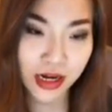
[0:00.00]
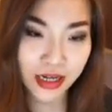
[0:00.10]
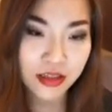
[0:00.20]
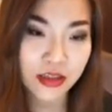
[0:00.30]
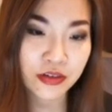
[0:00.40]

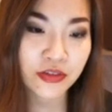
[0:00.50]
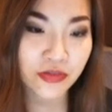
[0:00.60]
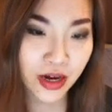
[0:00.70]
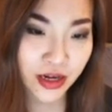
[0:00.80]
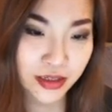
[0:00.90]
I still
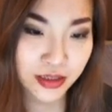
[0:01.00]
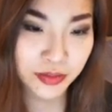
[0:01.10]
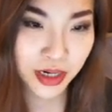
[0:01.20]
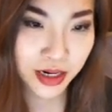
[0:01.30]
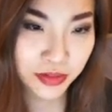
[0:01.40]
find
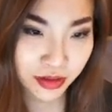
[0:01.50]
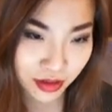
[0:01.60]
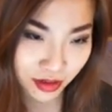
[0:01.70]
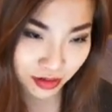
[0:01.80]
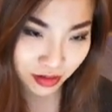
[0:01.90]
sometimes it's
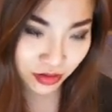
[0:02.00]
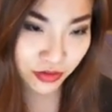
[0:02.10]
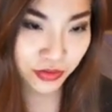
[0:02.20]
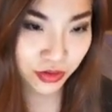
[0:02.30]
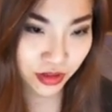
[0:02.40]
like
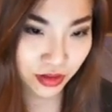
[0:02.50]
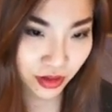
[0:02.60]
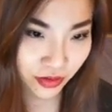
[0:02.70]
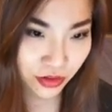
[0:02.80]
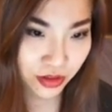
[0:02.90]
confusing,
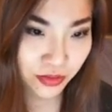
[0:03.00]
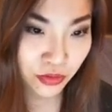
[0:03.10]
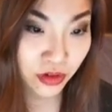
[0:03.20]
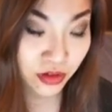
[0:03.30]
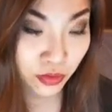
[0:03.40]
like for some words.